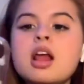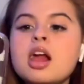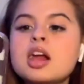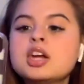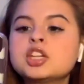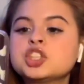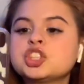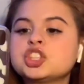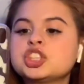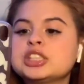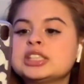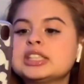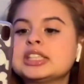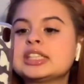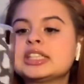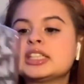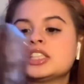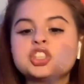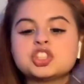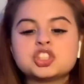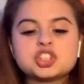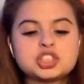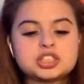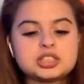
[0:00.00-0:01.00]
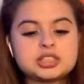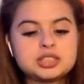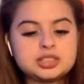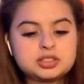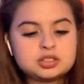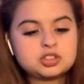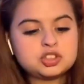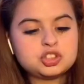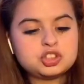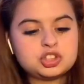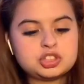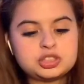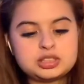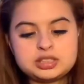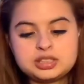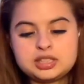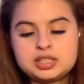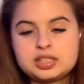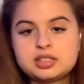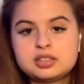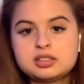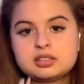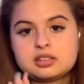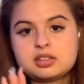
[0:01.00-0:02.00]
Shein, Shein,
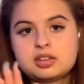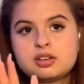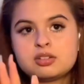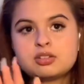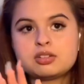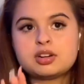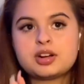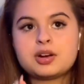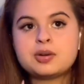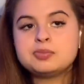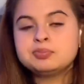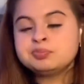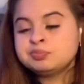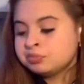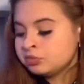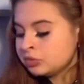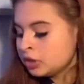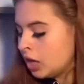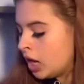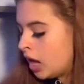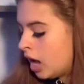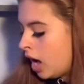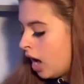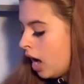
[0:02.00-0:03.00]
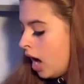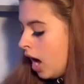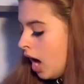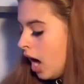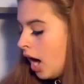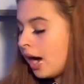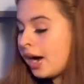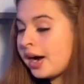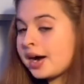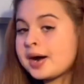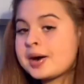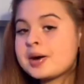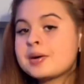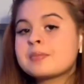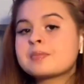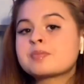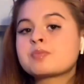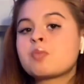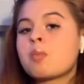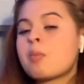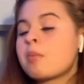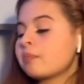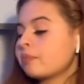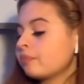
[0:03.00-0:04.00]
Shein, I don't know.
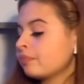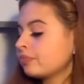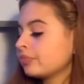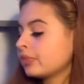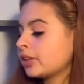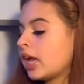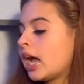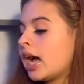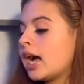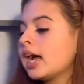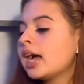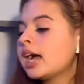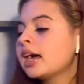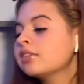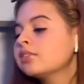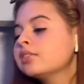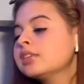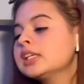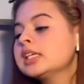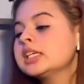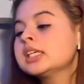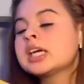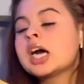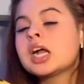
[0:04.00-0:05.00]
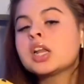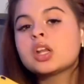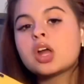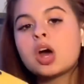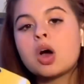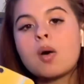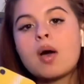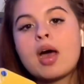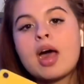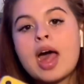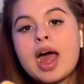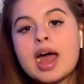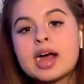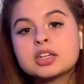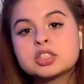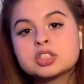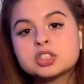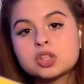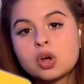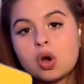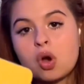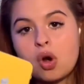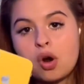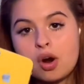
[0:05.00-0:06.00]
Um, I have the yellow
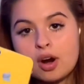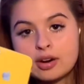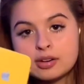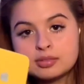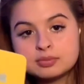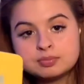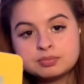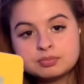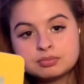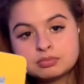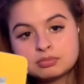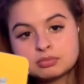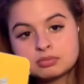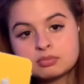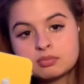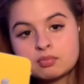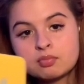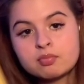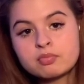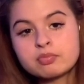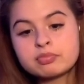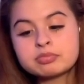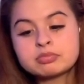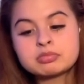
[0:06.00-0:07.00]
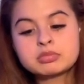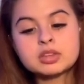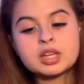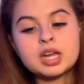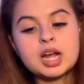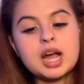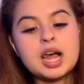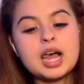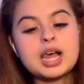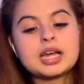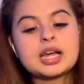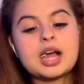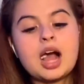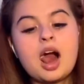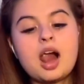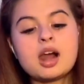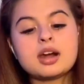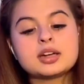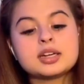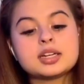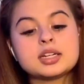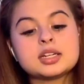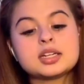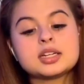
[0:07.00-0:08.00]
XR. I got
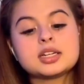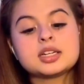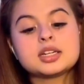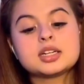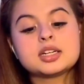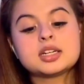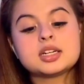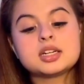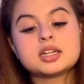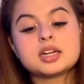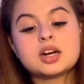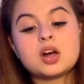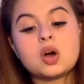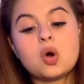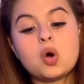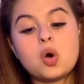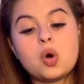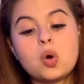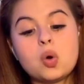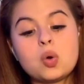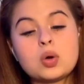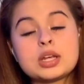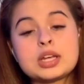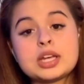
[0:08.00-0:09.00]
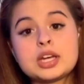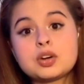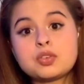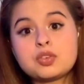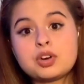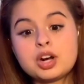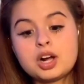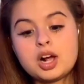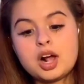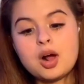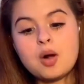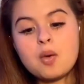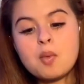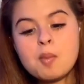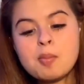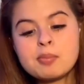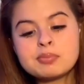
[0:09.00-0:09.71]
it a whole year ago.